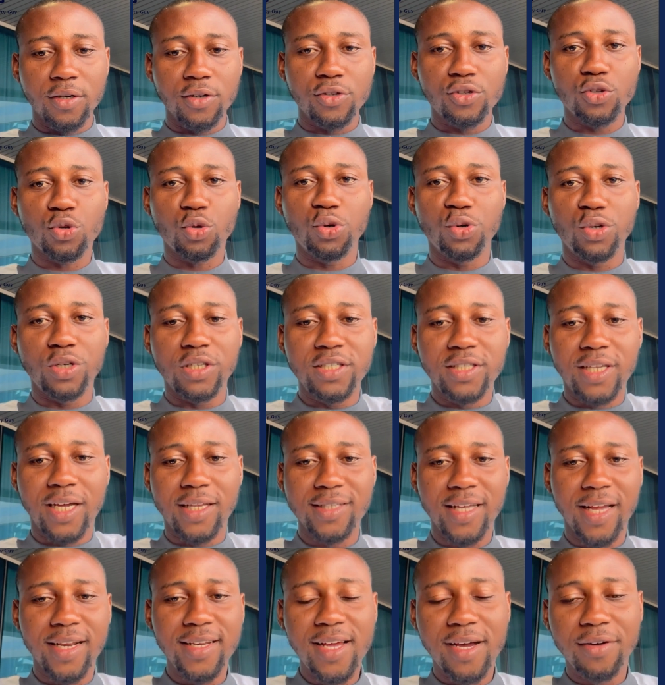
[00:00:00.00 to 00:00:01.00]
So in an
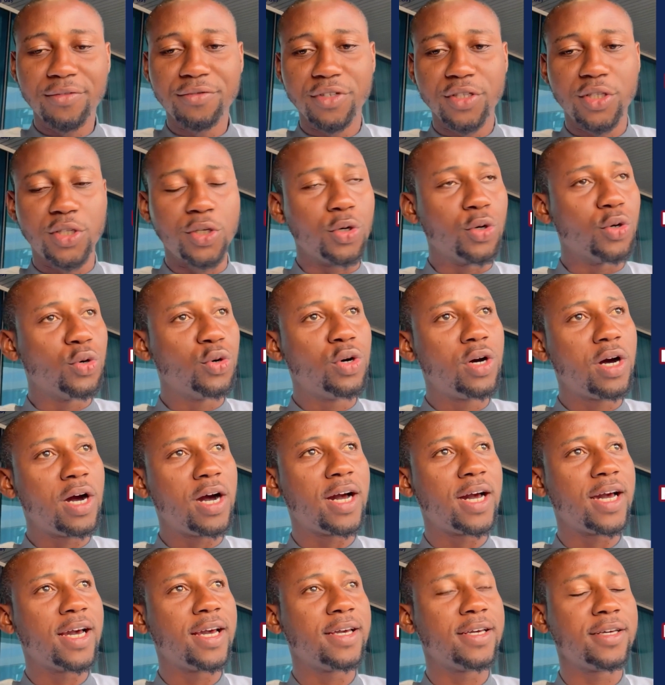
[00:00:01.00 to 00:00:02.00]
earlier video,
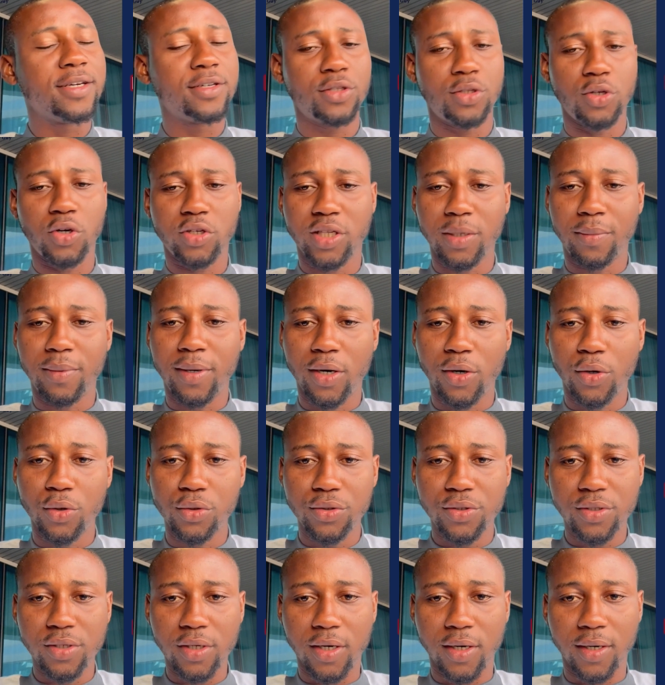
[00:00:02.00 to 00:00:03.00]
I talked
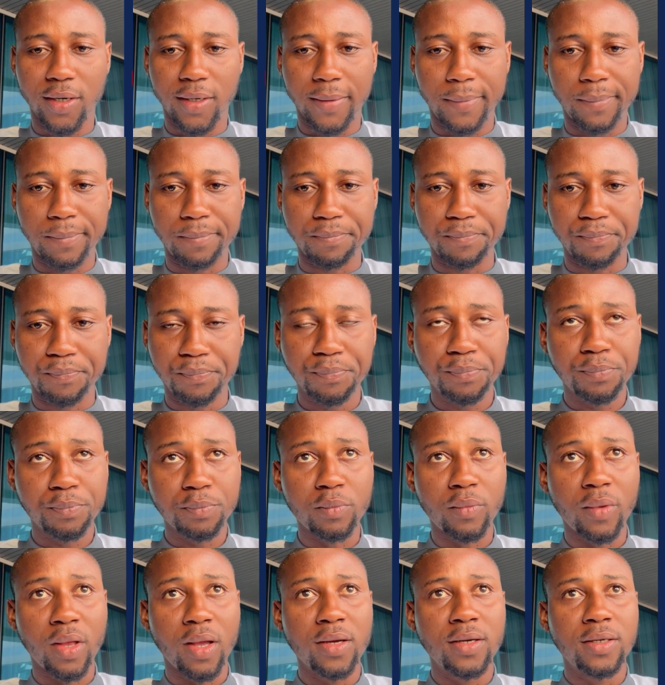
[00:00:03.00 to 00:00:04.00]
about
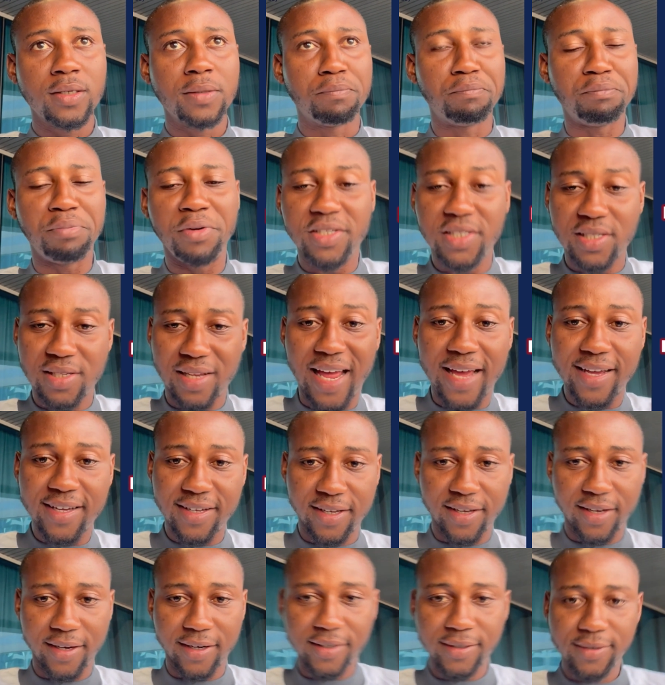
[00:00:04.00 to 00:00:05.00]
places like
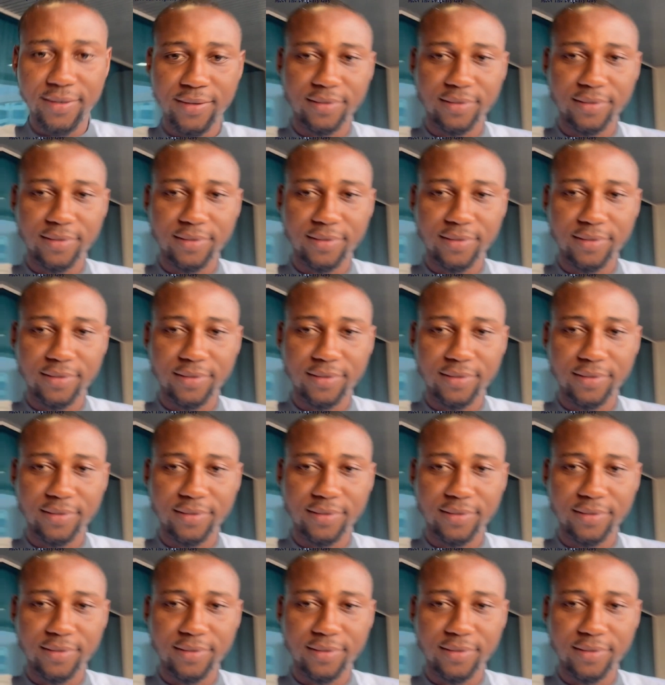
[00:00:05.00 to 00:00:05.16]
here,